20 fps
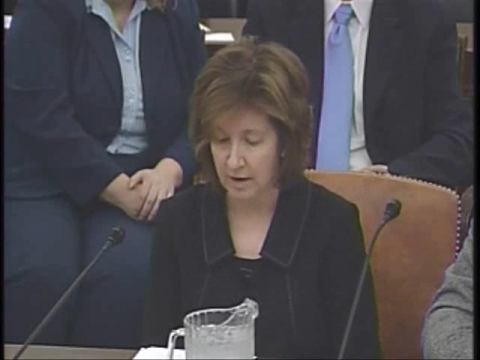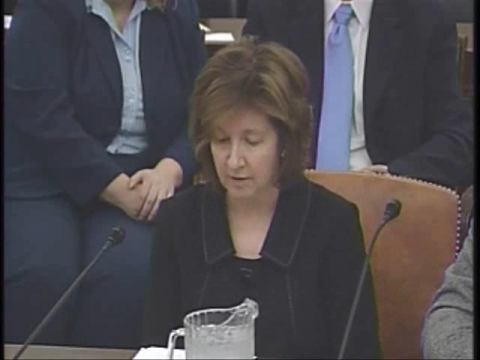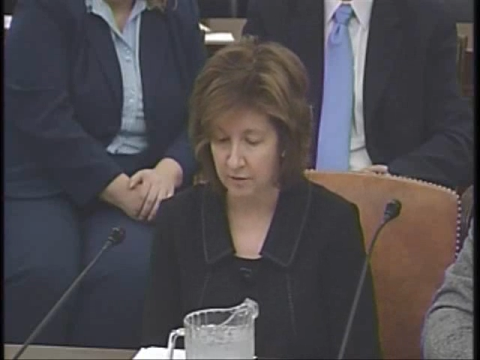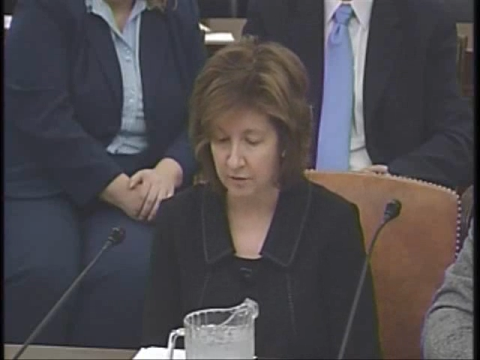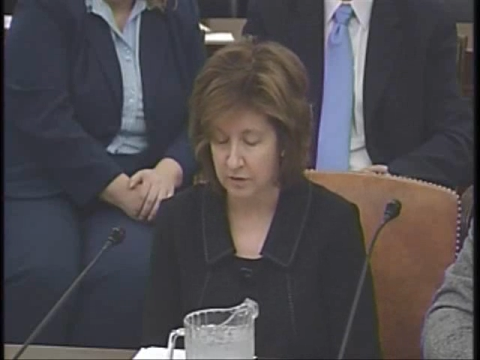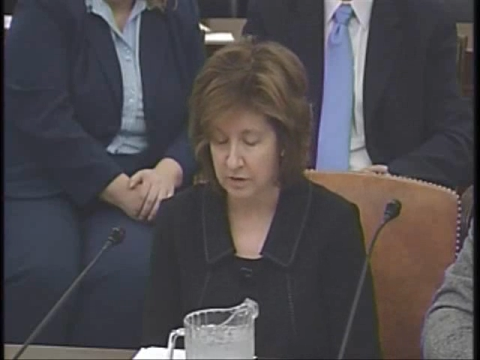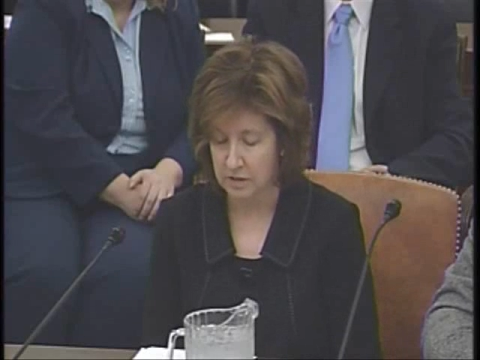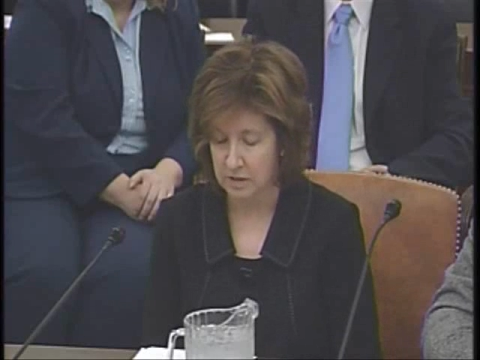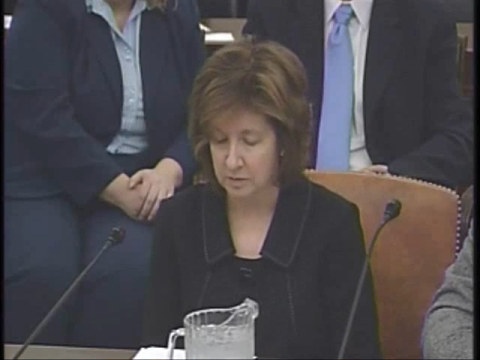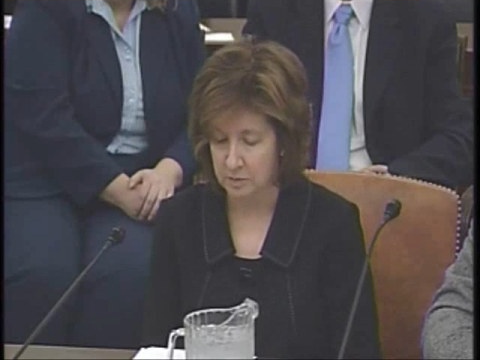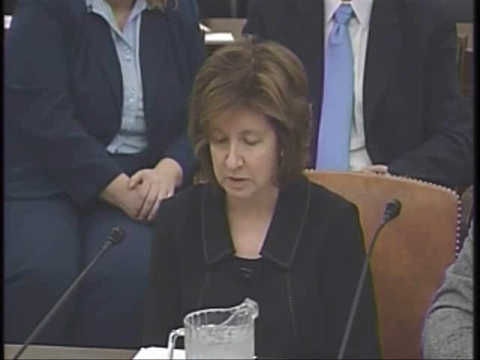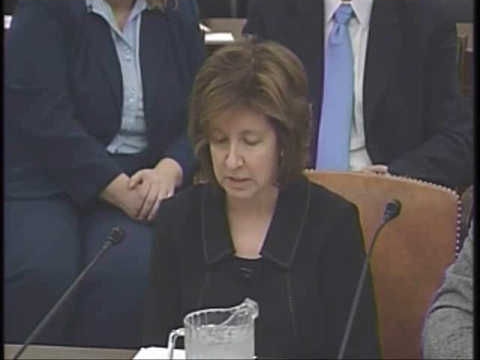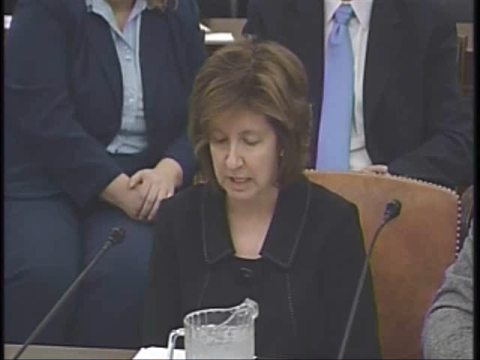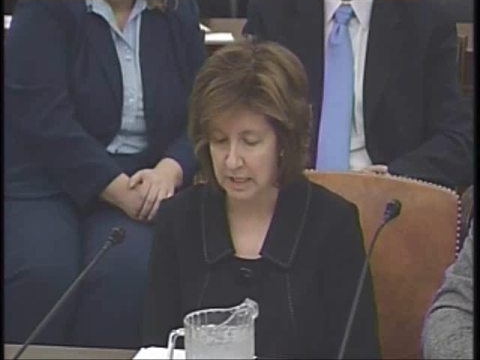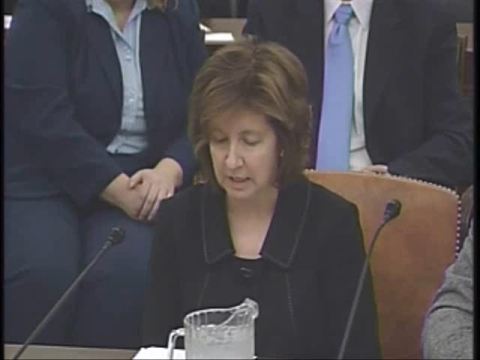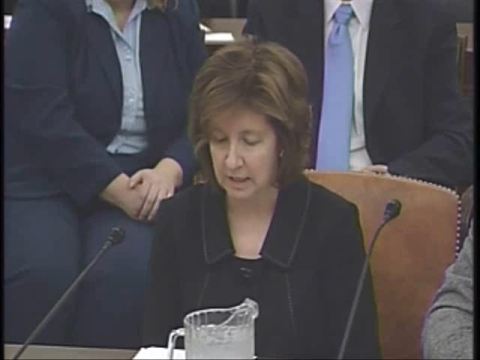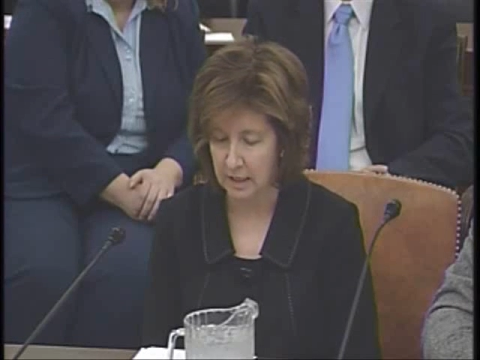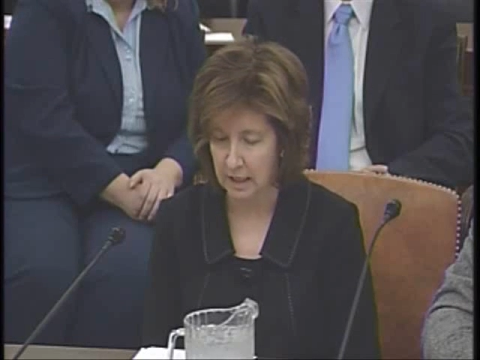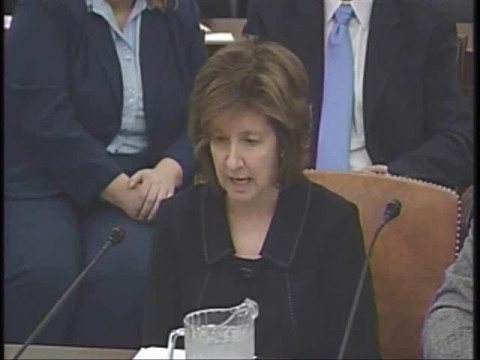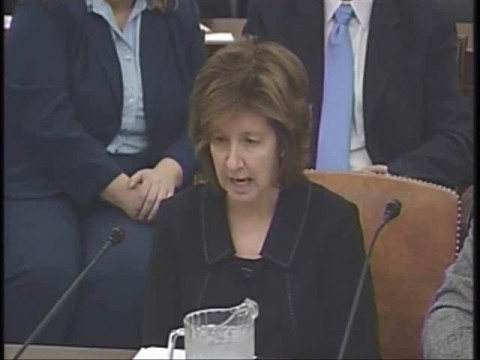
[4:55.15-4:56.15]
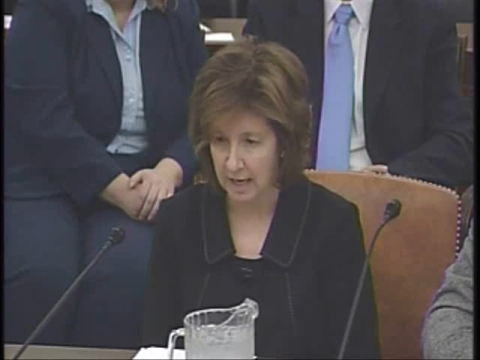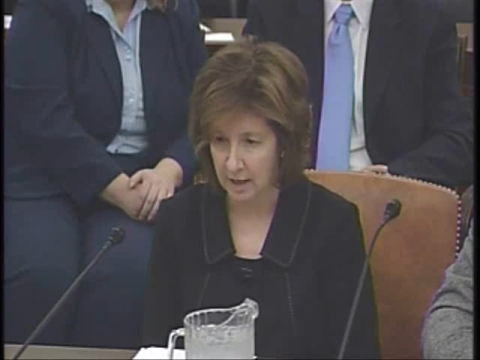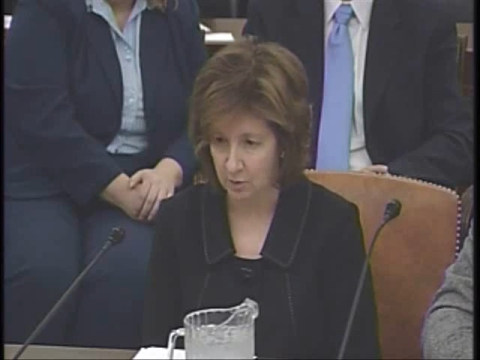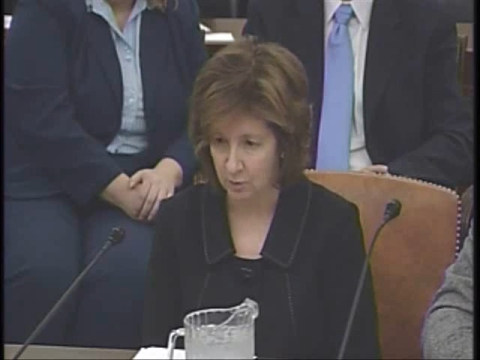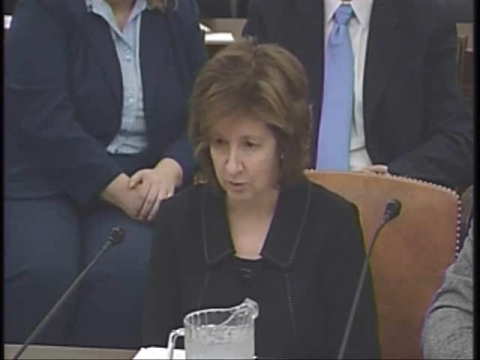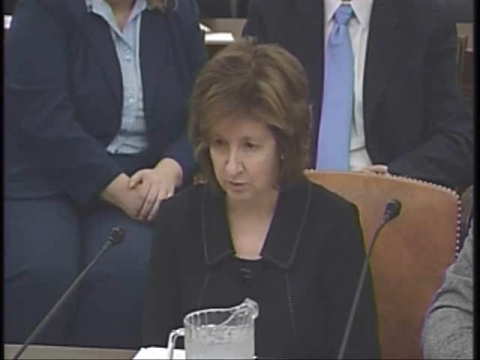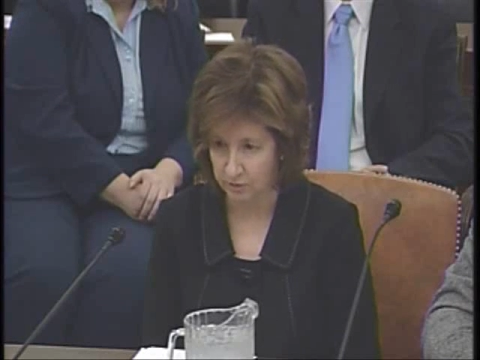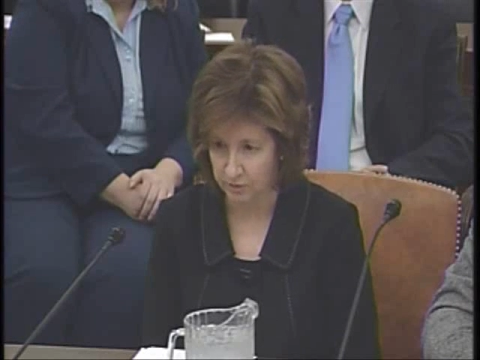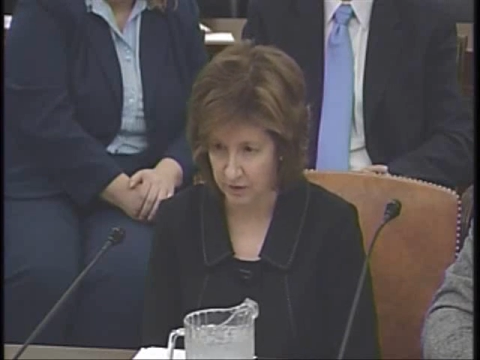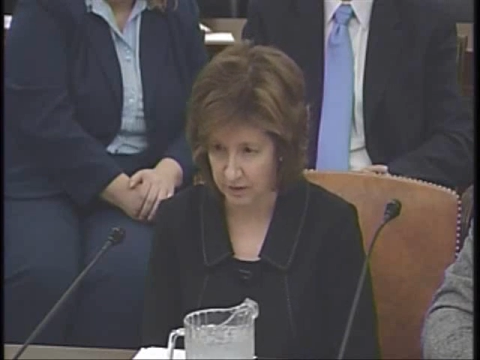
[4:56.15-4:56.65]
efforts in obtaining
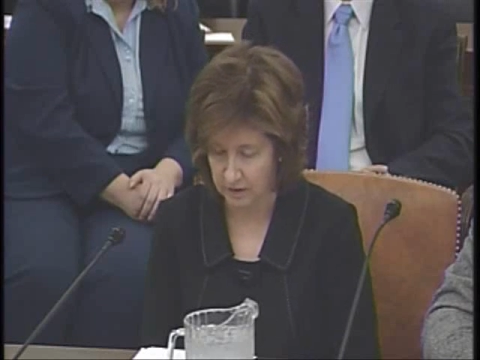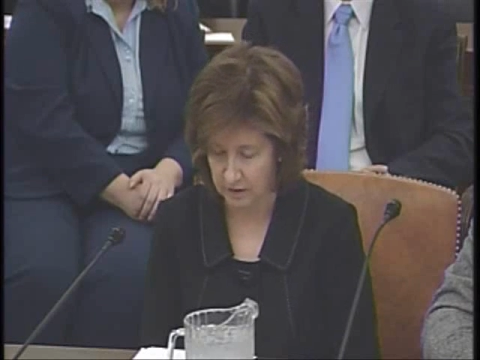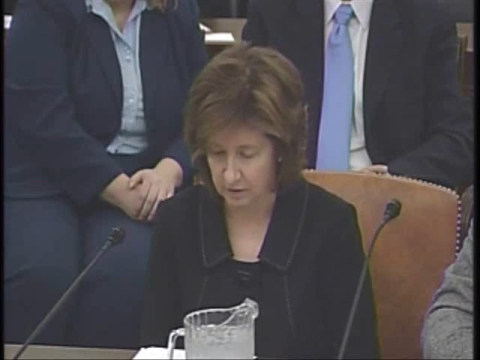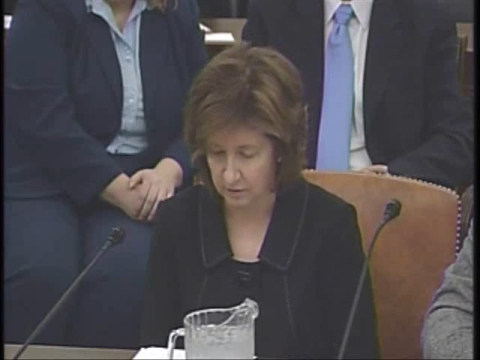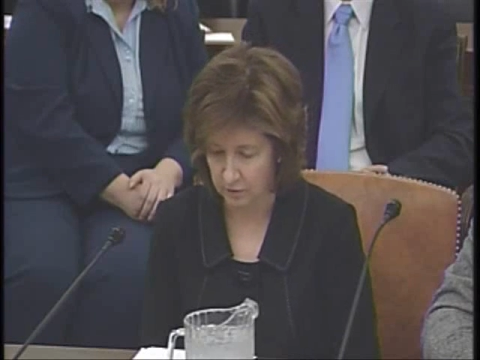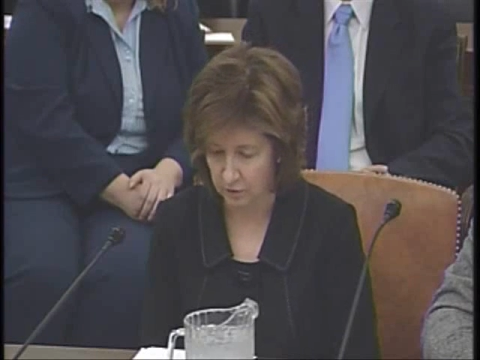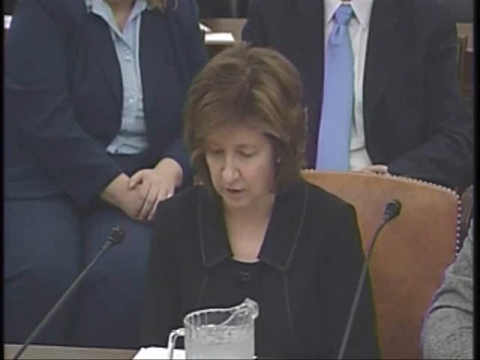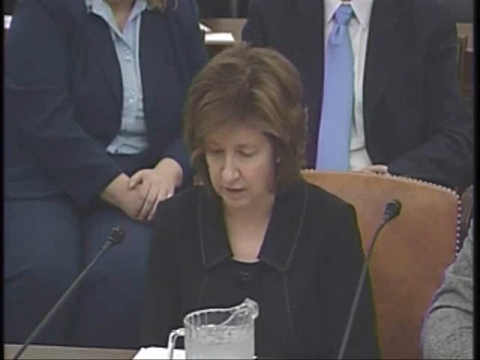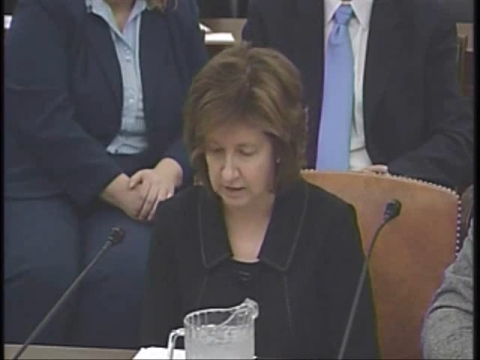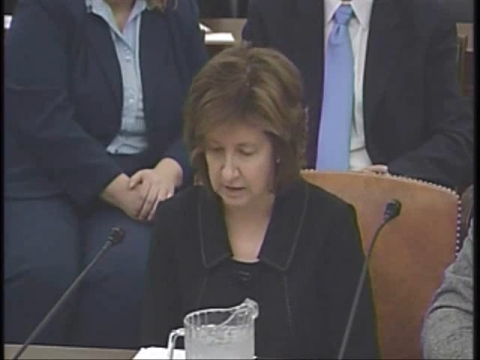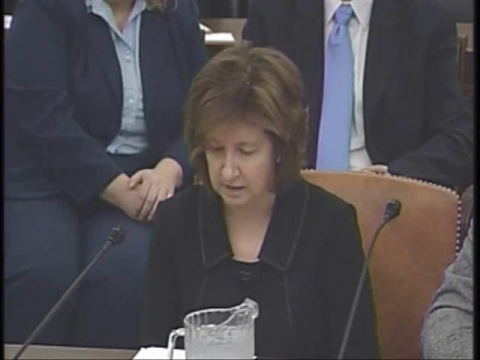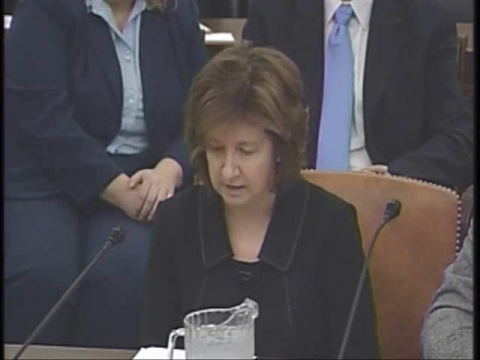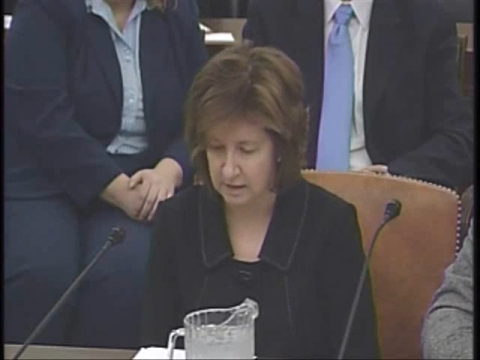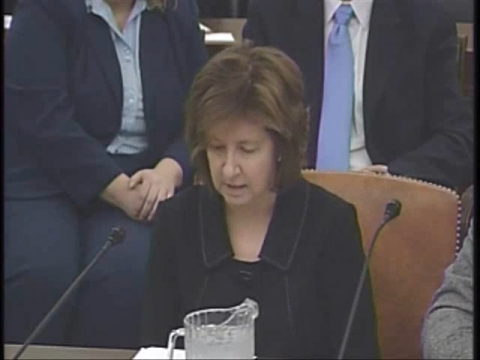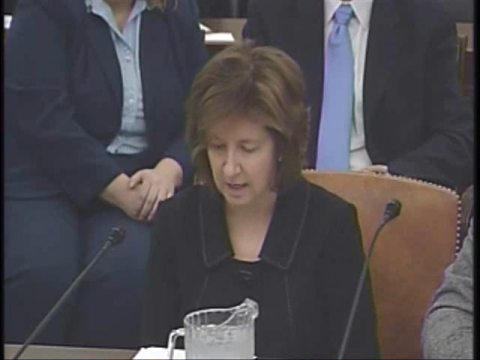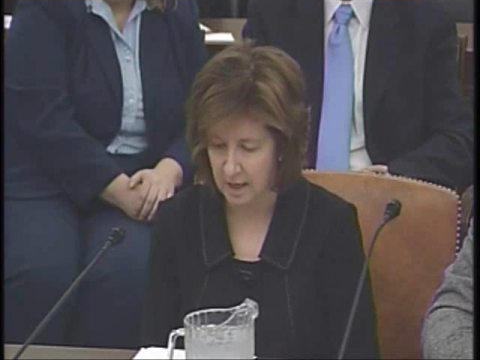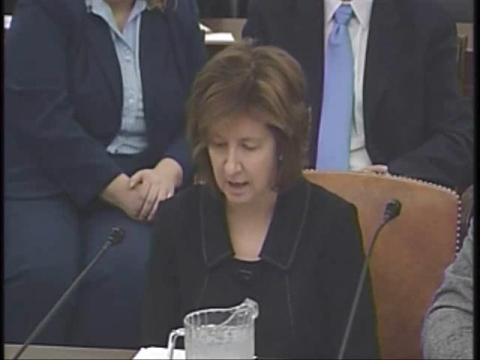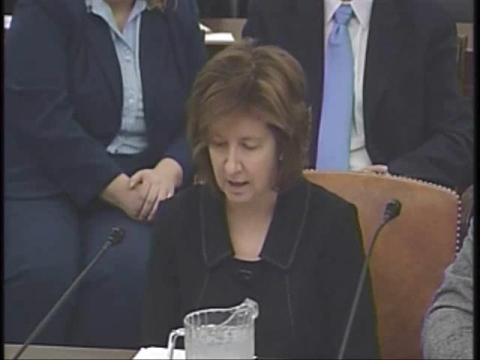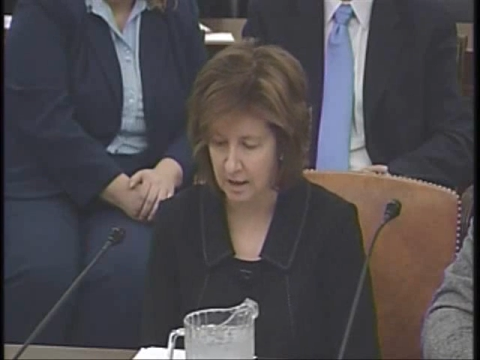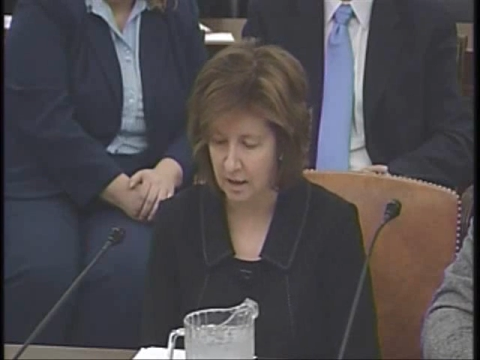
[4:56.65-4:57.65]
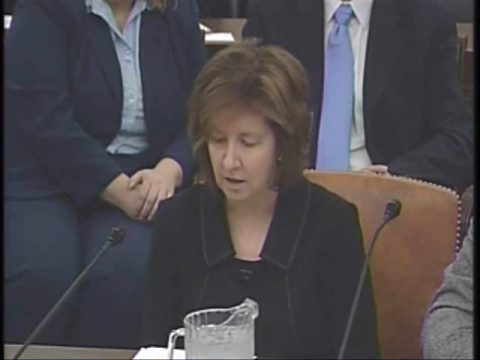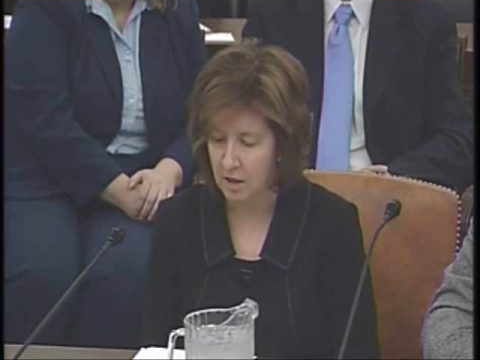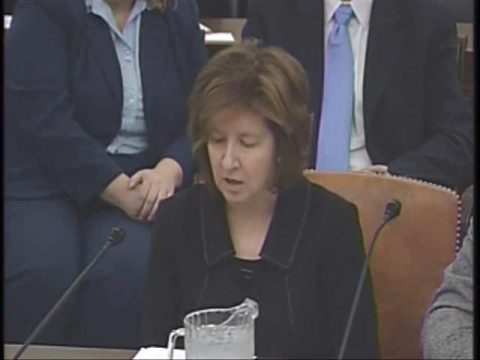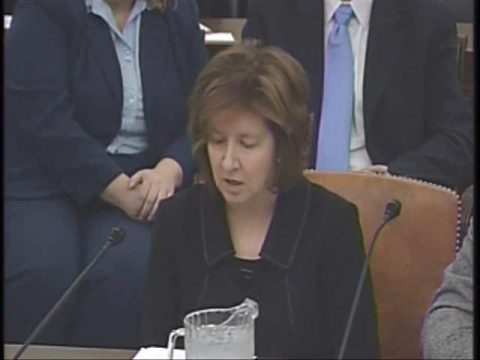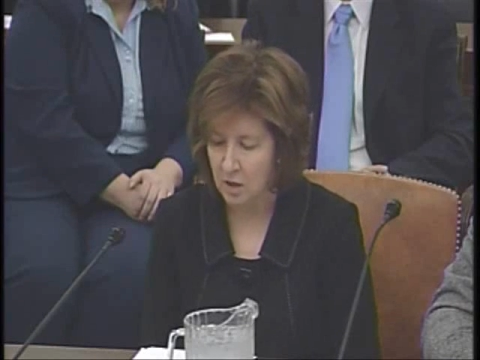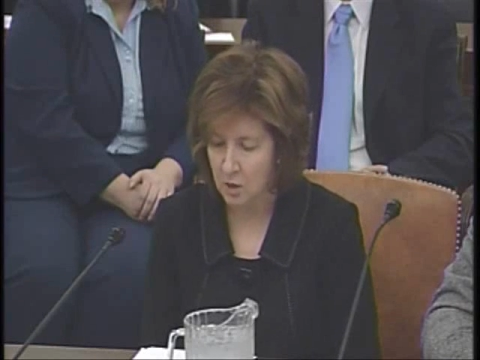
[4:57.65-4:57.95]
adequate funding for SSA.